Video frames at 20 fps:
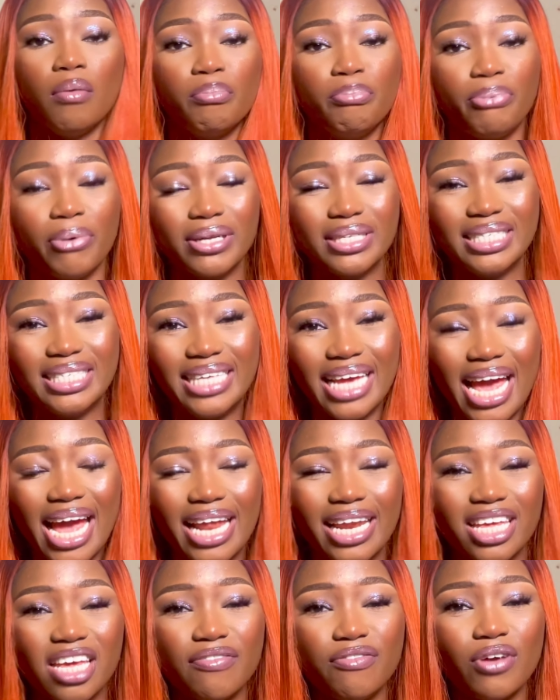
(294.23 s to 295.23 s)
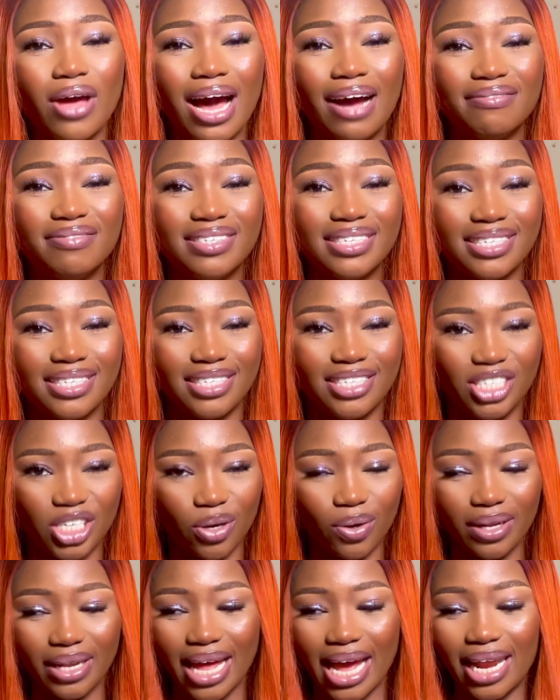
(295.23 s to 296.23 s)
But then if you have this
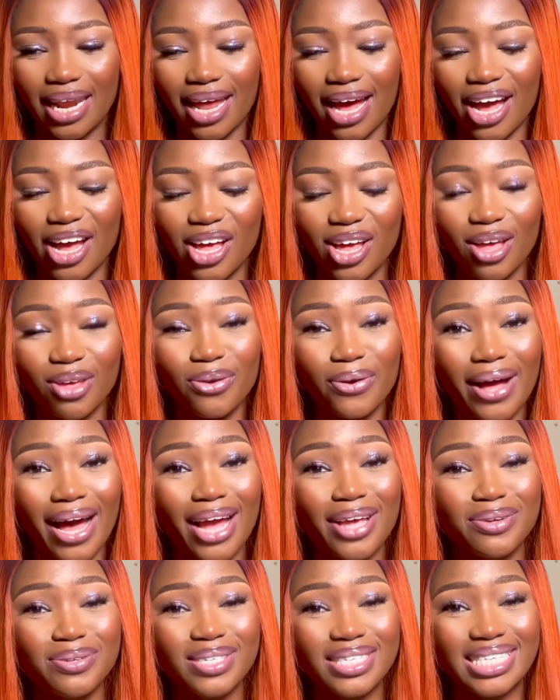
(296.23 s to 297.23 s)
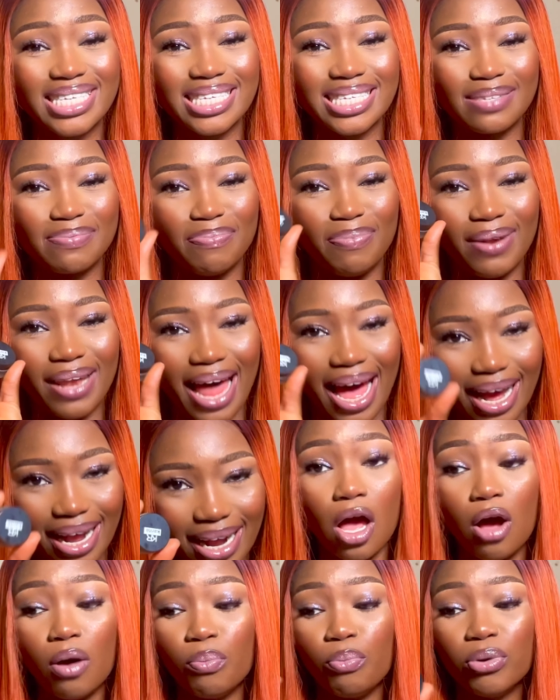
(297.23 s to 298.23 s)
gel liner, you can use this
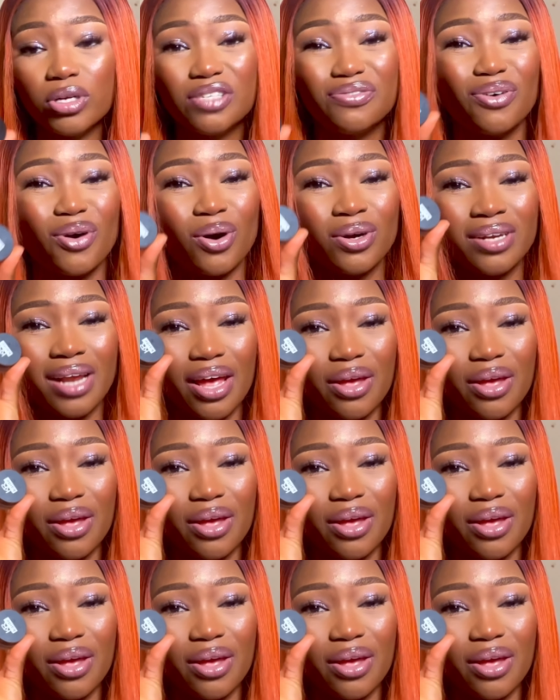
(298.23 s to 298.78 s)
black both for under